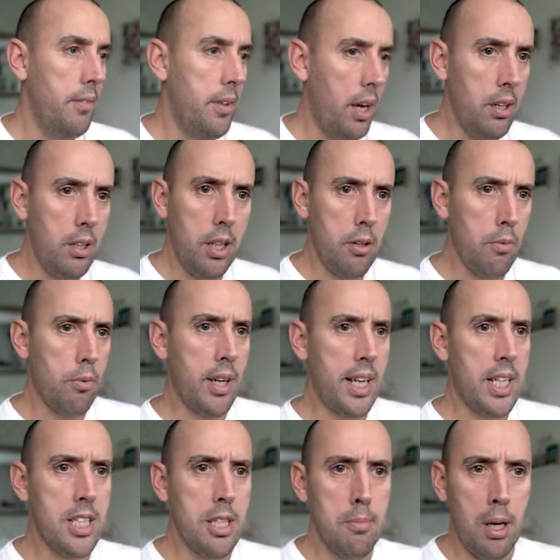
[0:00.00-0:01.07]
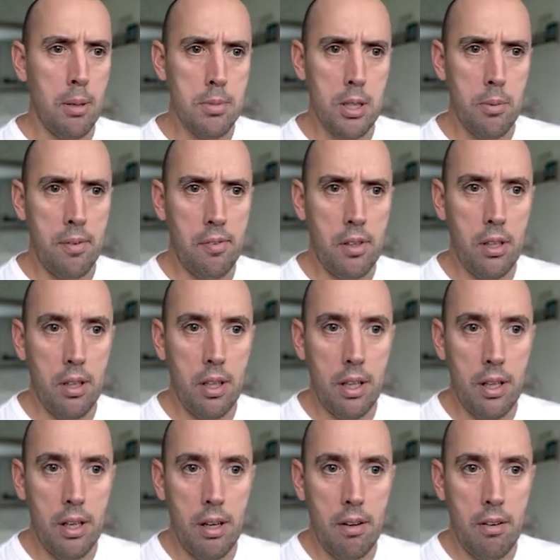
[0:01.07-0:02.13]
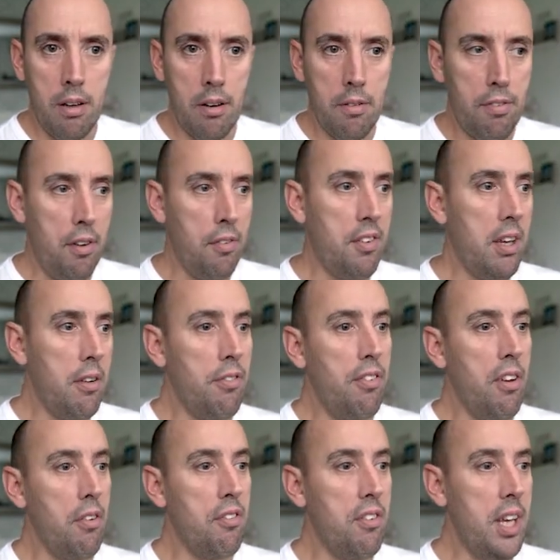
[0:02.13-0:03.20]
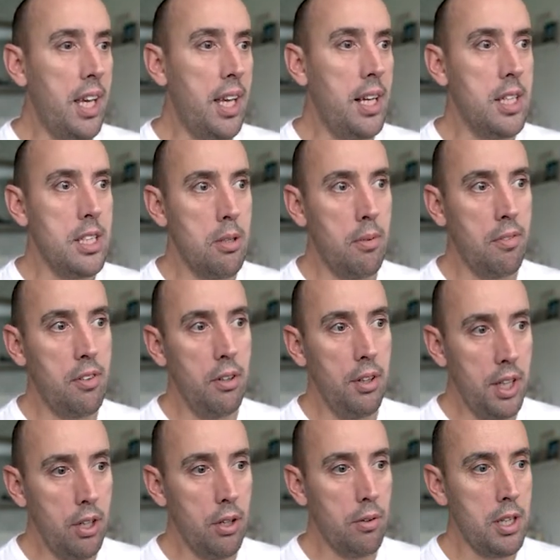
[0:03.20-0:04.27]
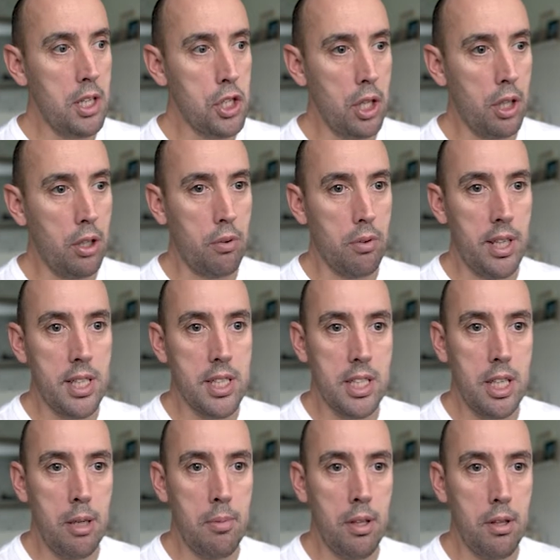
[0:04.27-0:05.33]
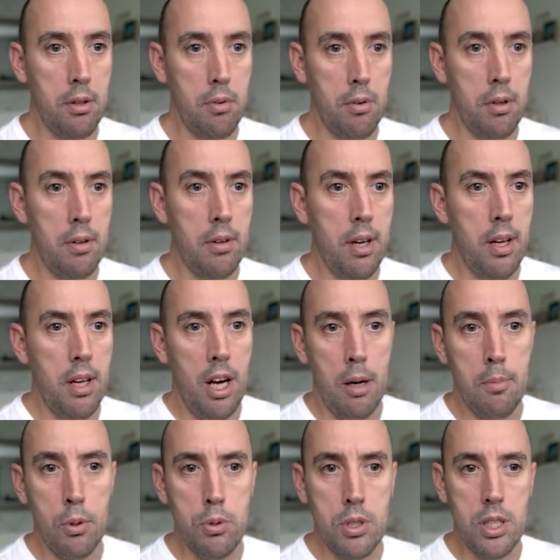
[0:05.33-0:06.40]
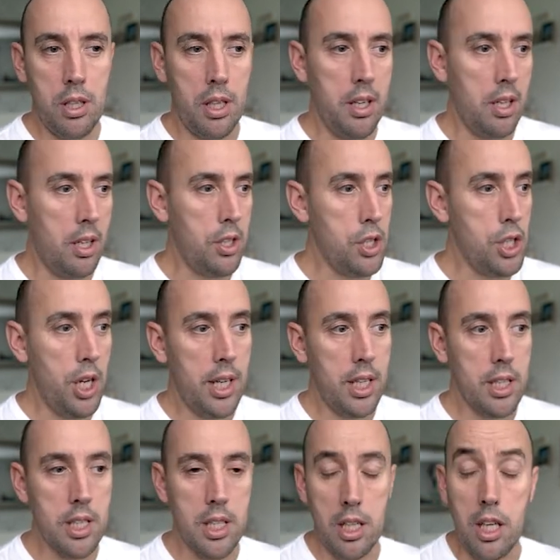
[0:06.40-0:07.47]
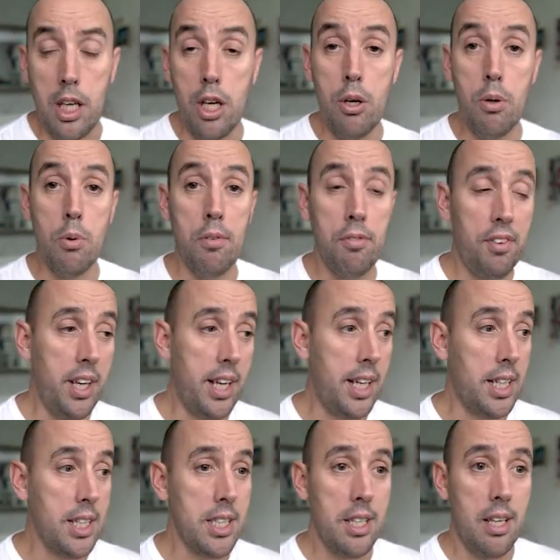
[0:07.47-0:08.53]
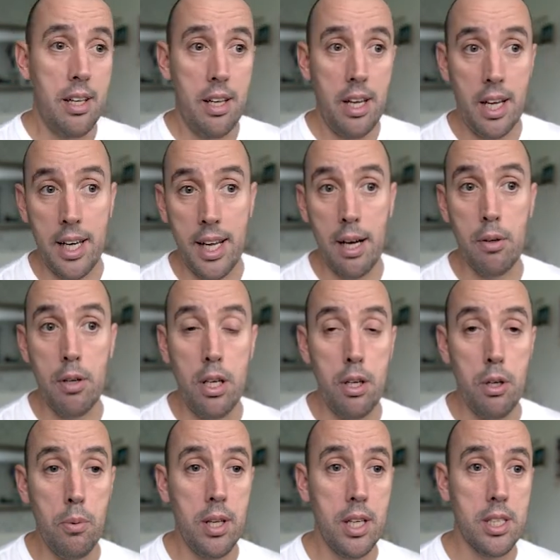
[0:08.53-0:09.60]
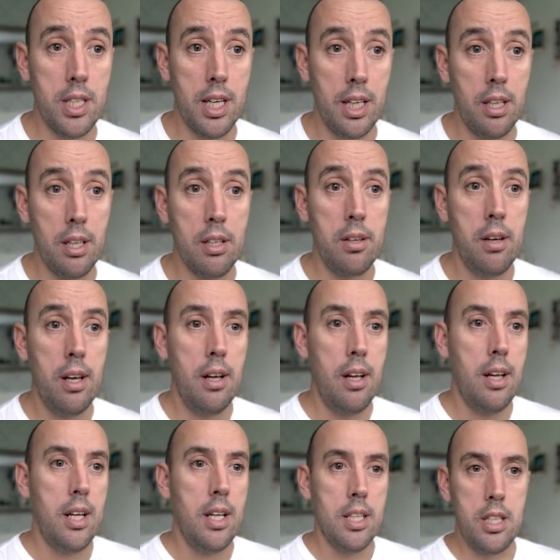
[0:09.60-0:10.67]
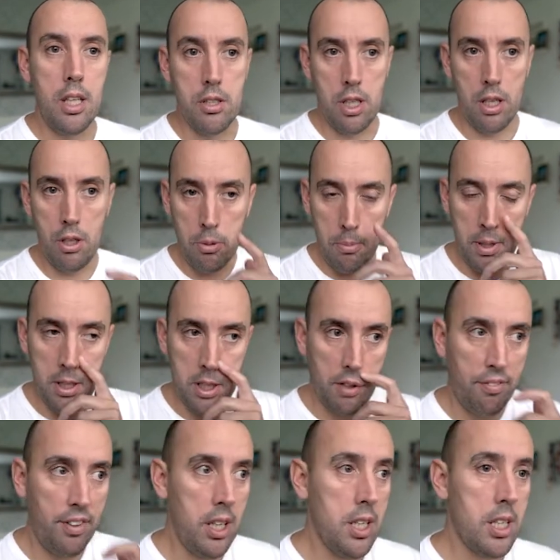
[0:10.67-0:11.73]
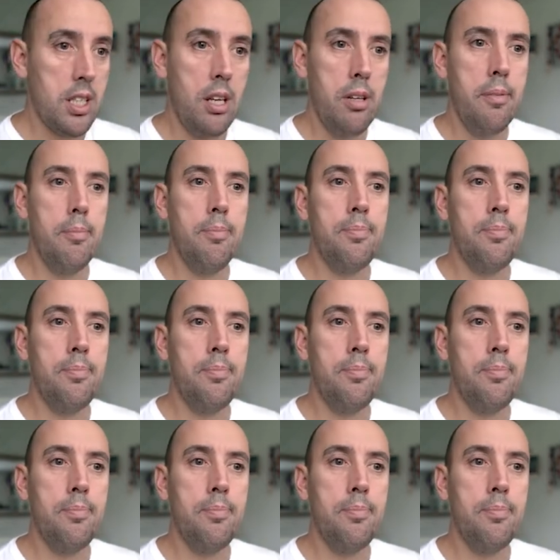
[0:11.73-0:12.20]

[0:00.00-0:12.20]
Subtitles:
I'm going to raise them up so we've got 50-50. So we've got the orange and greens coming through. I'm also going to change the hue of these in our hue in a second. Let's go to luminance first though.